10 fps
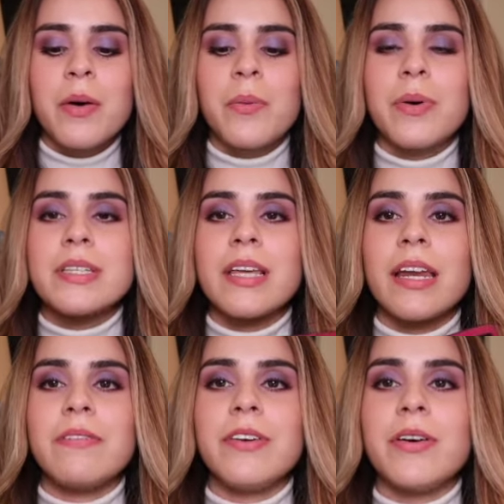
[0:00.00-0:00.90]
was that
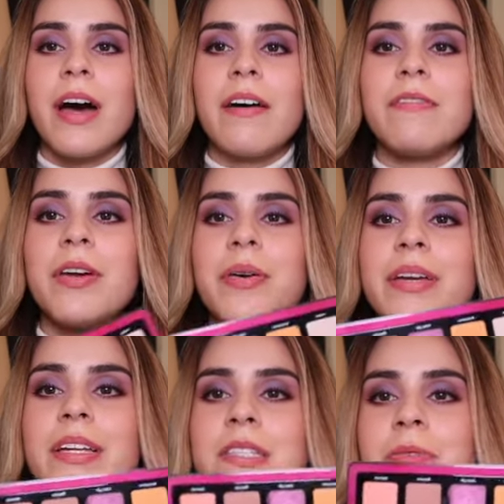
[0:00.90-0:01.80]
if you have
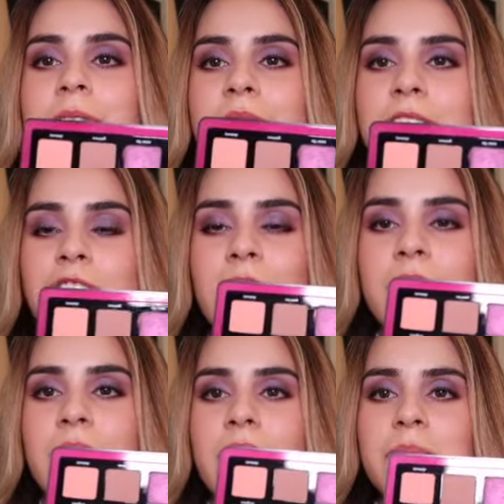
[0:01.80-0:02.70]
noticed for the
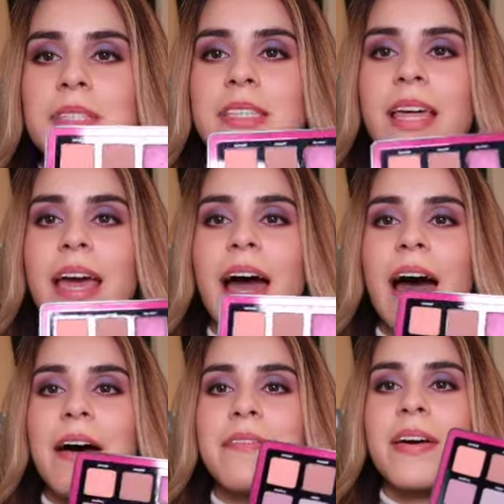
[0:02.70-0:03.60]
shade names, they
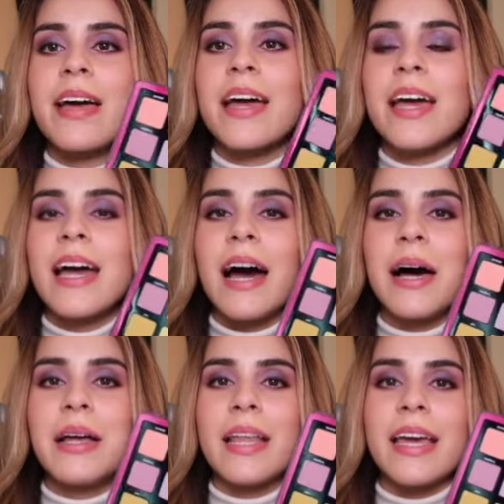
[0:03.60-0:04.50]
have
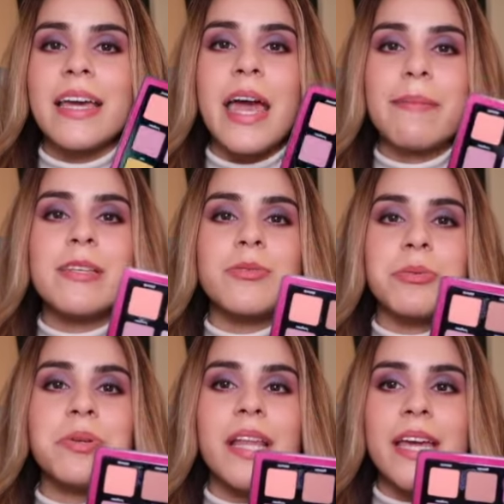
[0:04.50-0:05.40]
like chemistry
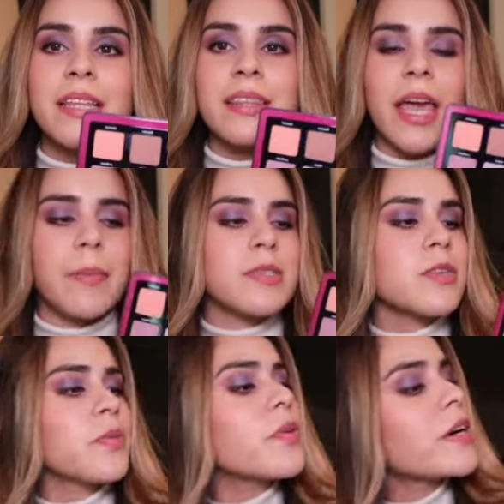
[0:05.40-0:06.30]
related names.
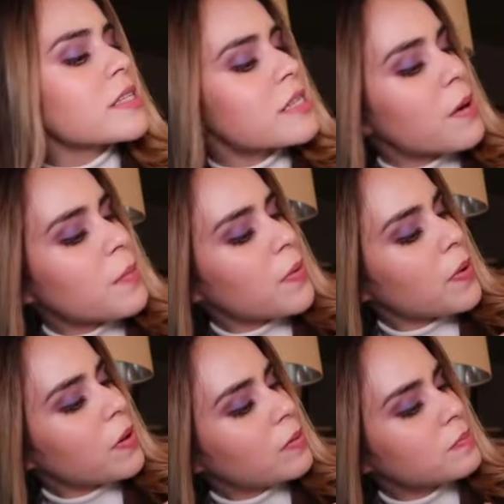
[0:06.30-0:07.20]
So for
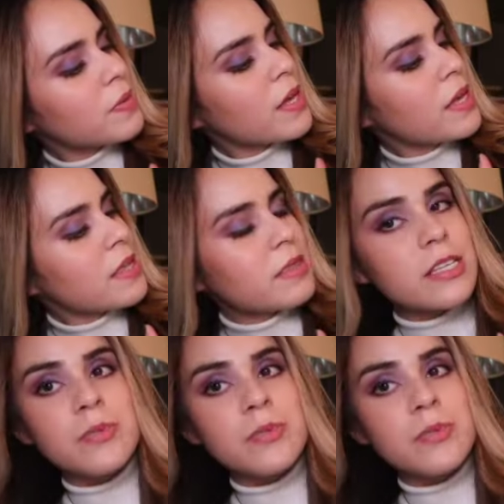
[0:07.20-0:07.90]
example, this